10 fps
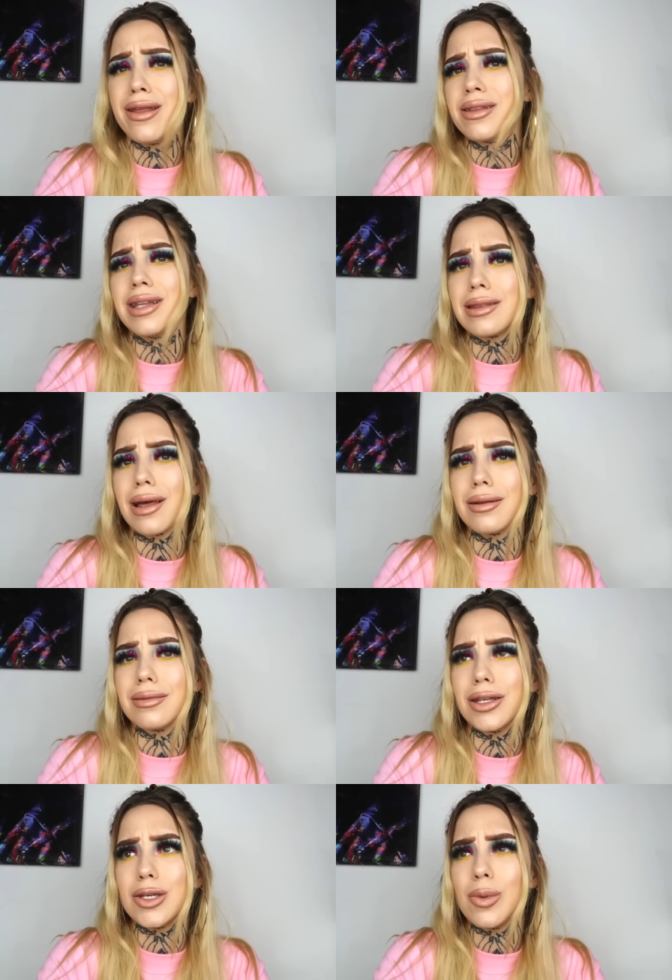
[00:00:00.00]
anything like that
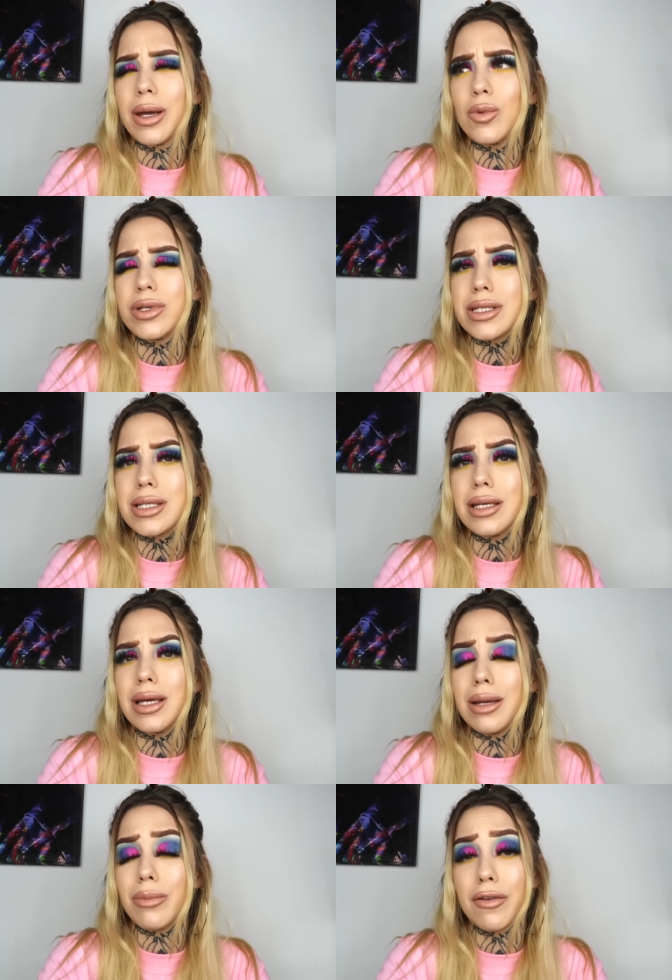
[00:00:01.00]
that you might want to see
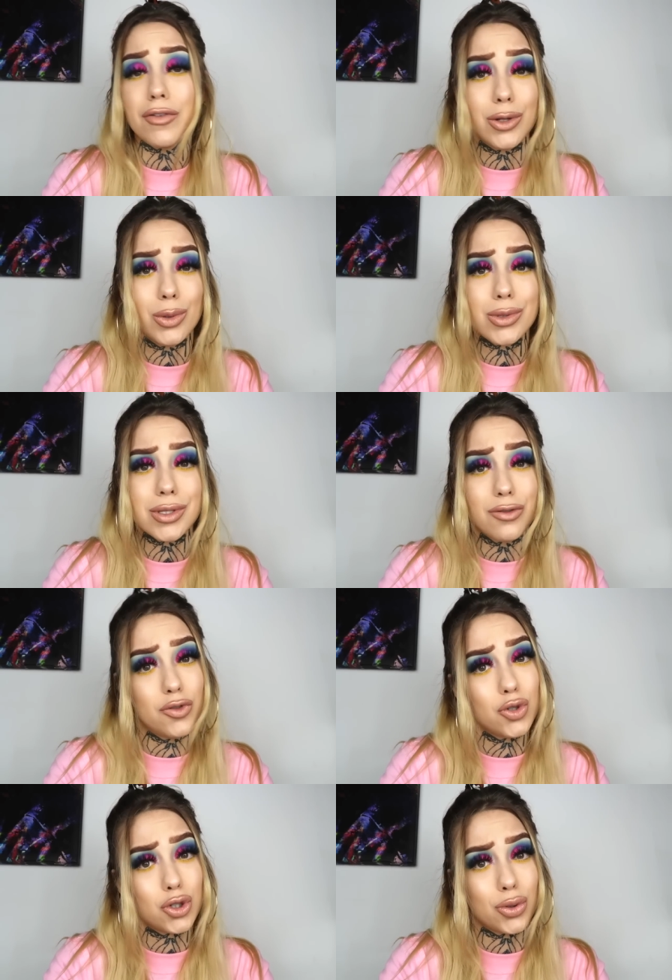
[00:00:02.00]
in my videos in the
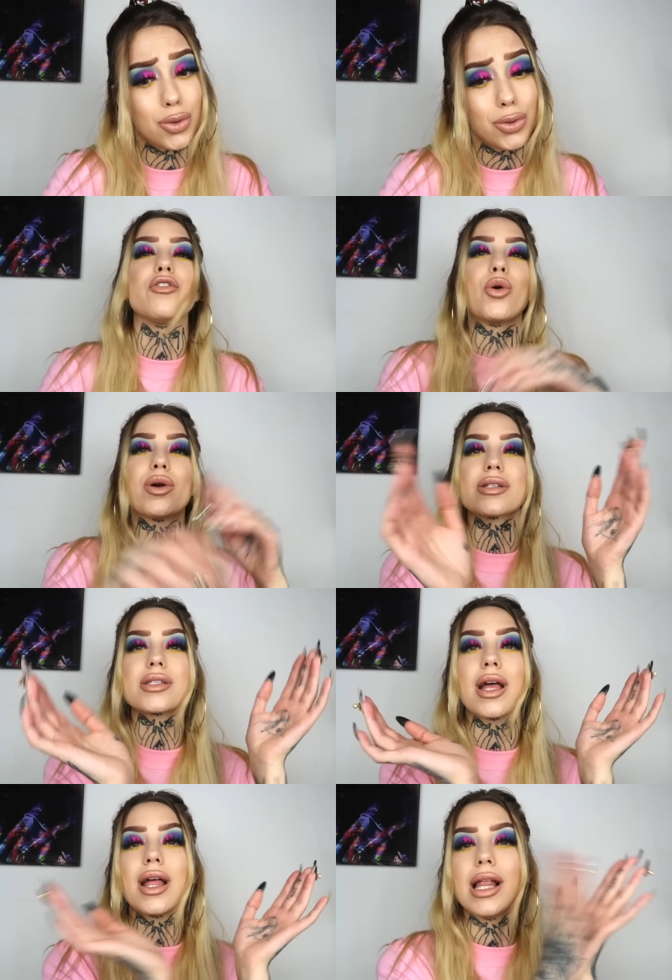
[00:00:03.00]
future. Of
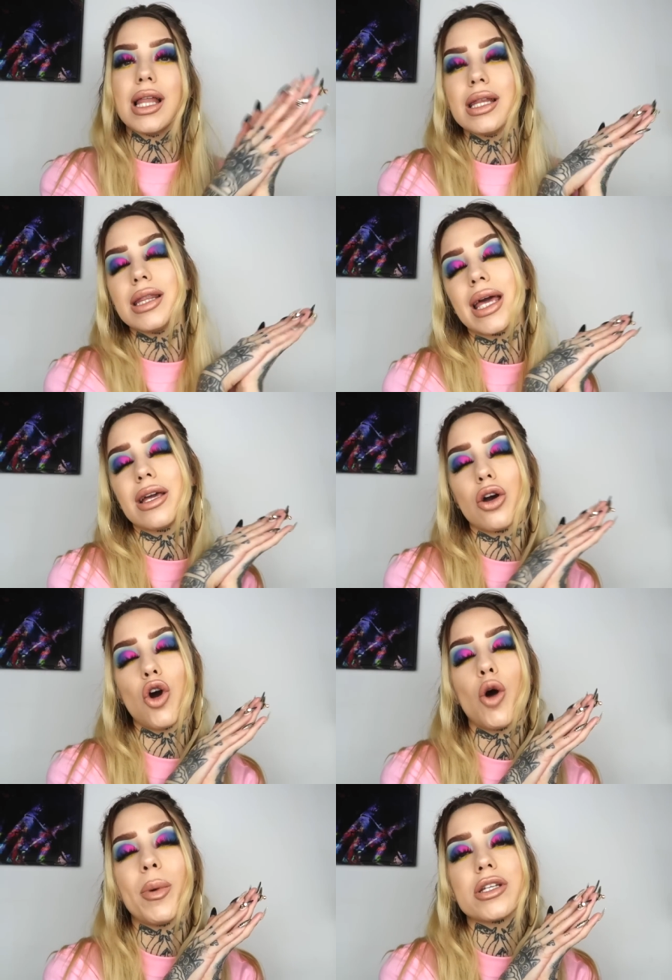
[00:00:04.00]
course, like,
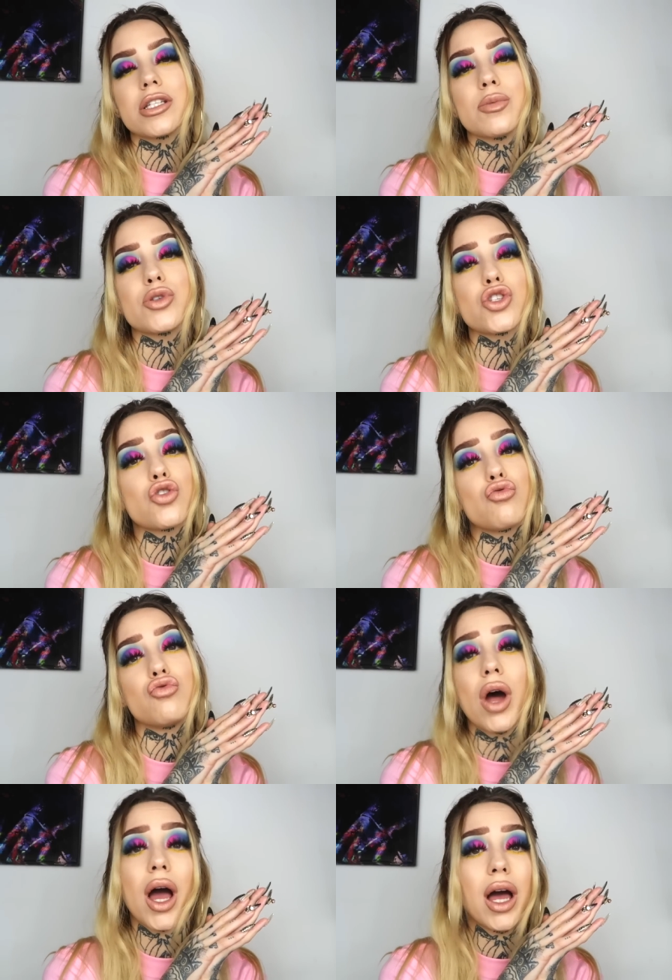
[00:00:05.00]
comment,
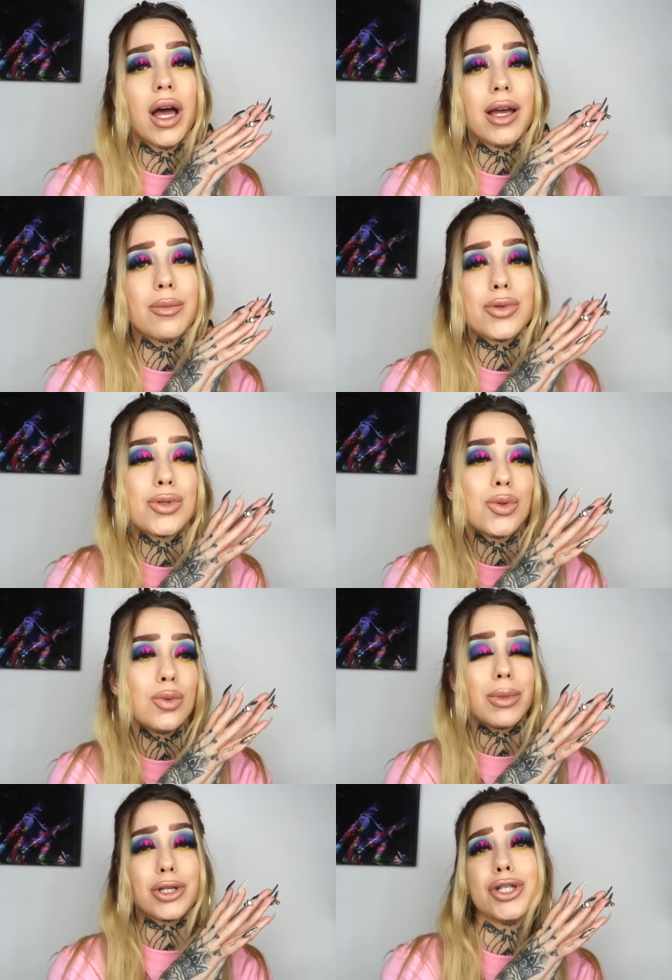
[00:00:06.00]
subscribe to
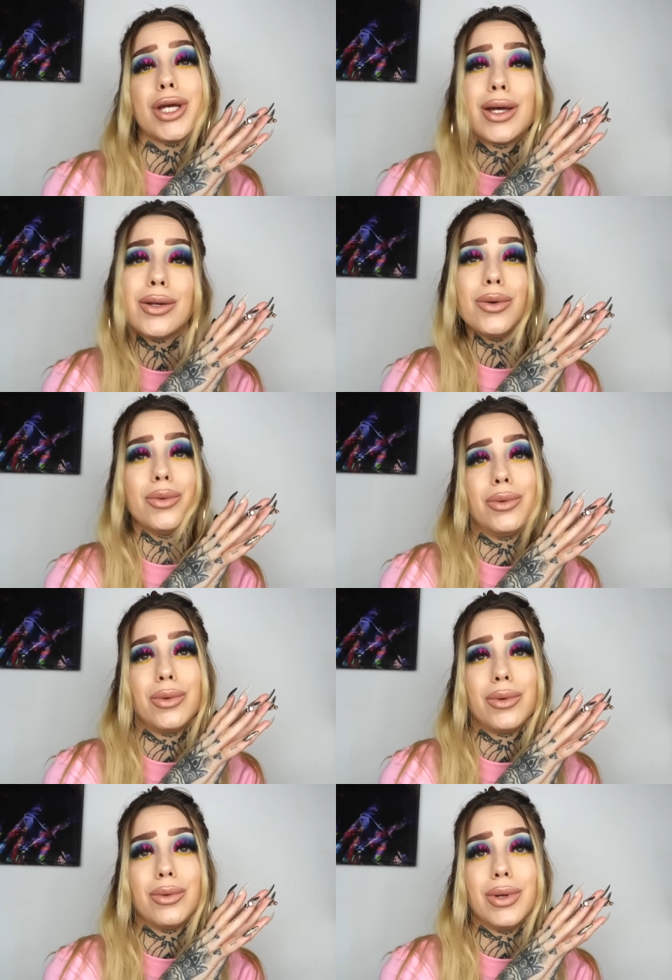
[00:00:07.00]
my channel
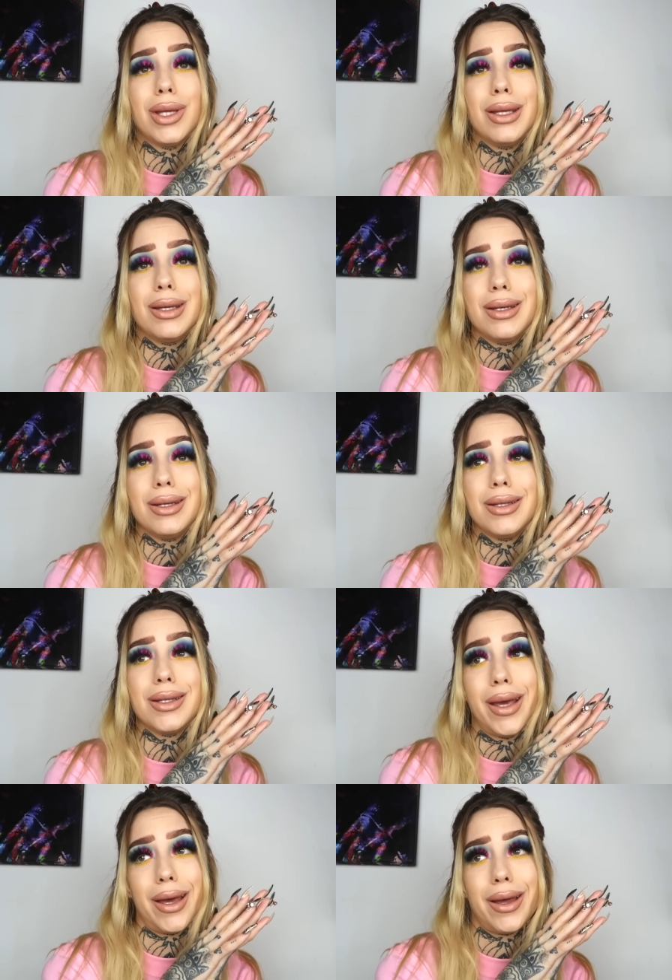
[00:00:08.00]
and
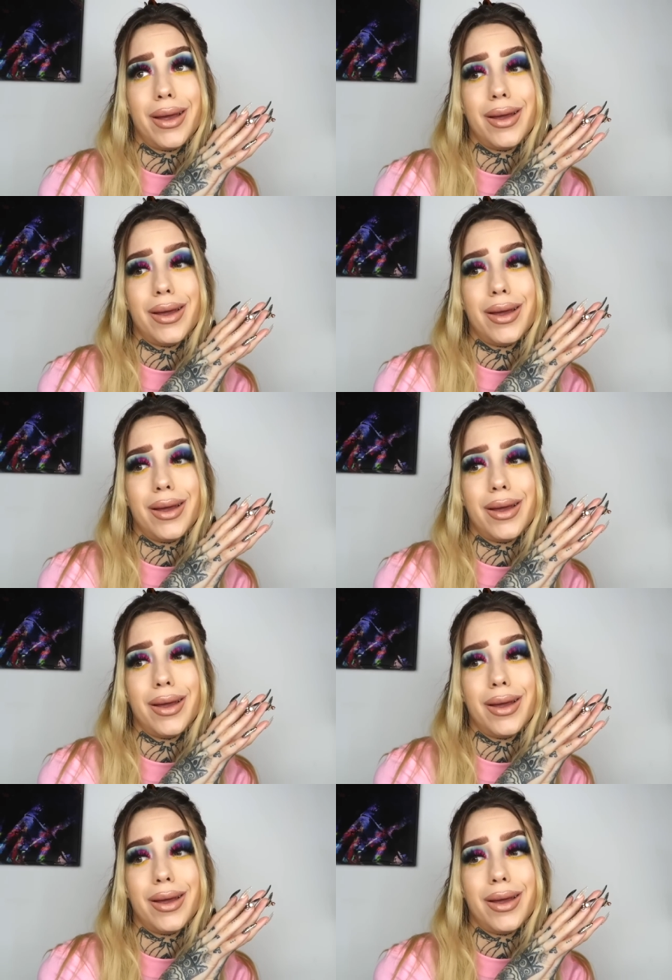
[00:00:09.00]
yeah.